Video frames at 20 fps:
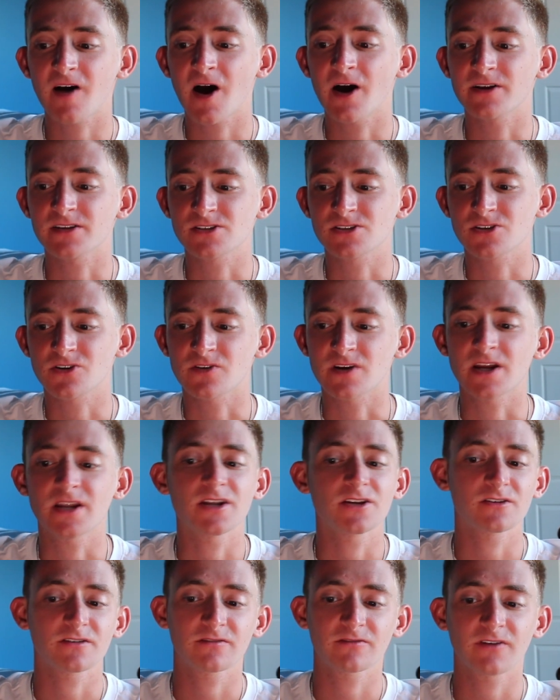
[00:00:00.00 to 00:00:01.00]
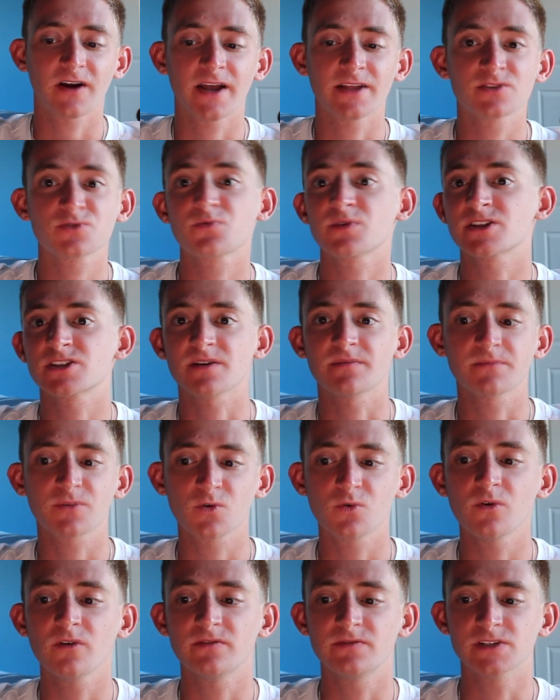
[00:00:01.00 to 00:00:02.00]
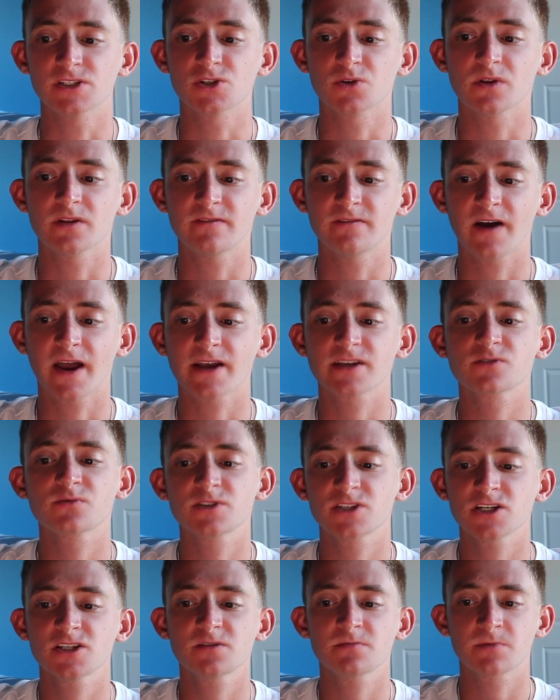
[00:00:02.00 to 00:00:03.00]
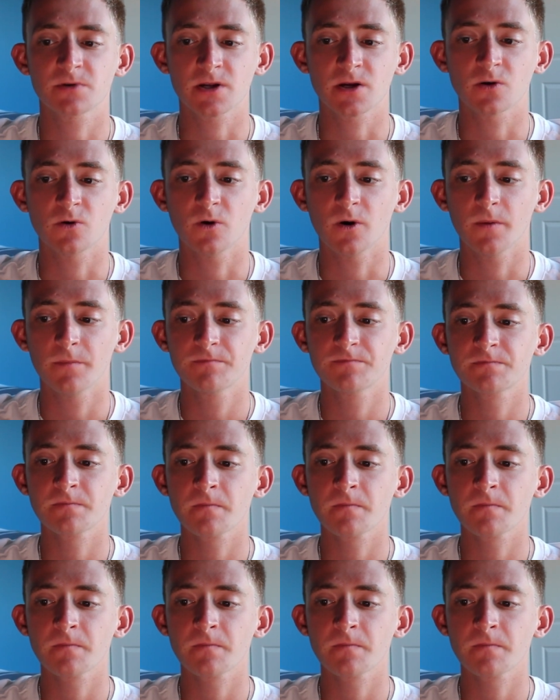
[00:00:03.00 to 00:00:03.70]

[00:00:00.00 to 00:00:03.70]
on screen and your friends with some cool visual effects, which is pretty cool.